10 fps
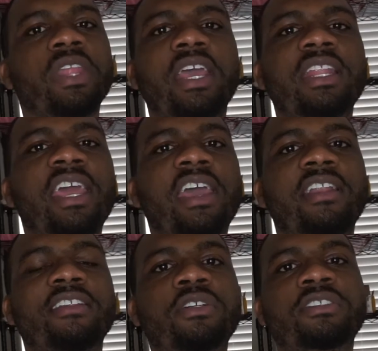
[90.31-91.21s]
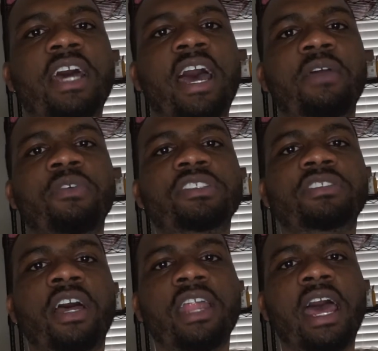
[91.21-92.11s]
And then as soon as I
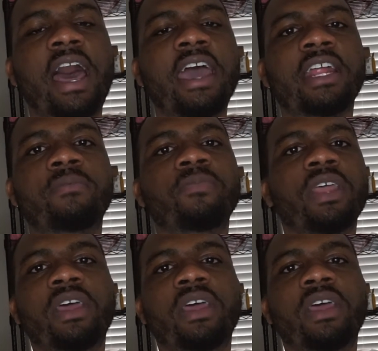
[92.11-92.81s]
restock that item,